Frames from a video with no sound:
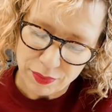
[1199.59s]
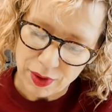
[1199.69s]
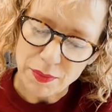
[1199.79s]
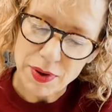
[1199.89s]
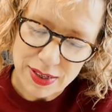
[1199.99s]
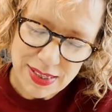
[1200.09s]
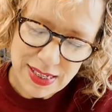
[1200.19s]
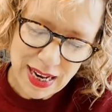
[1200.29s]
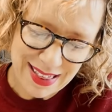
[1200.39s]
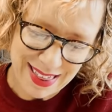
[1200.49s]
I'm going to
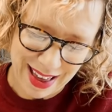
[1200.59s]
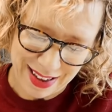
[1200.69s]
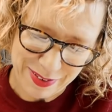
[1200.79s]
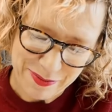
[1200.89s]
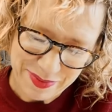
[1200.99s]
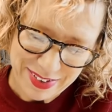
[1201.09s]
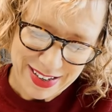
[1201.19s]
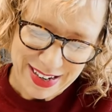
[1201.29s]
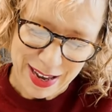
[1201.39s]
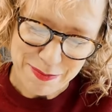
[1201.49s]
take that.
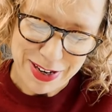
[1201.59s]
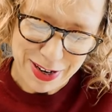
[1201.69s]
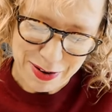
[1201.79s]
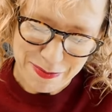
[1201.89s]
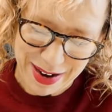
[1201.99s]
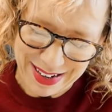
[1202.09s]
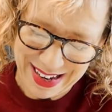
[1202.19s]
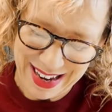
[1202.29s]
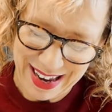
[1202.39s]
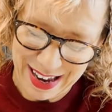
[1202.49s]
let me go back
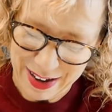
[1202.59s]
here.